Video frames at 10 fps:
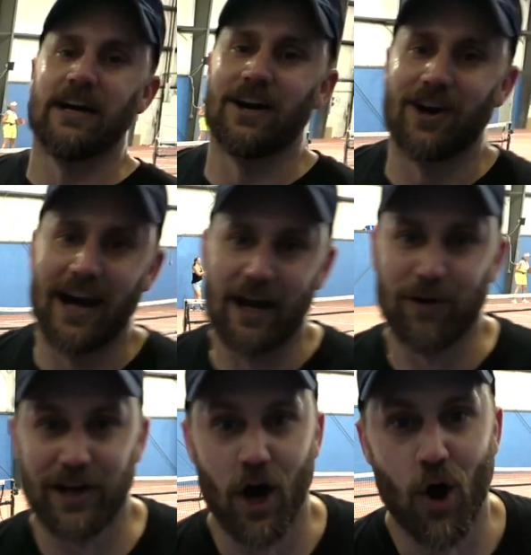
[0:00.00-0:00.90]
All right,
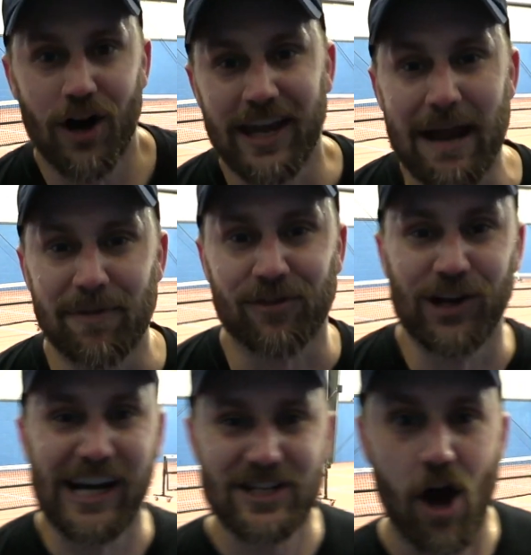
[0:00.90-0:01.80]
here we go. Game
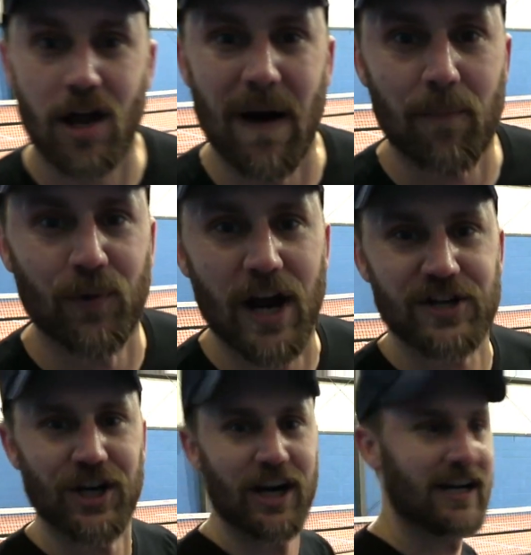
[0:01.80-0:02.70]
3, talk about
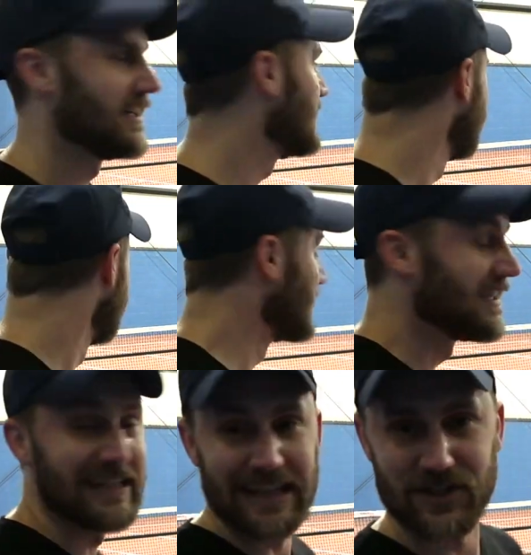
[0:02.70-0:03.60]
pressure.
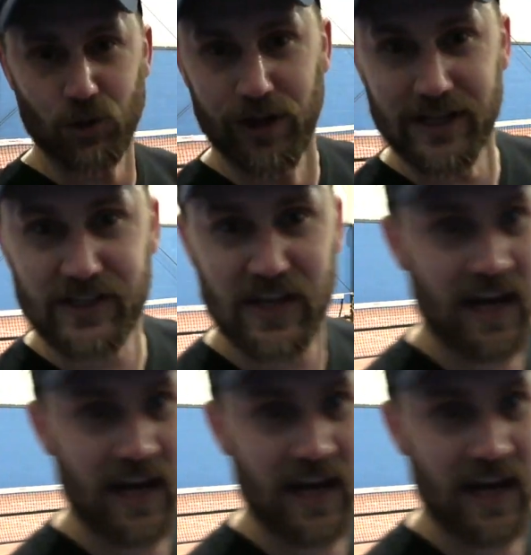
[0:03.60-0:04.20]
Let's do this.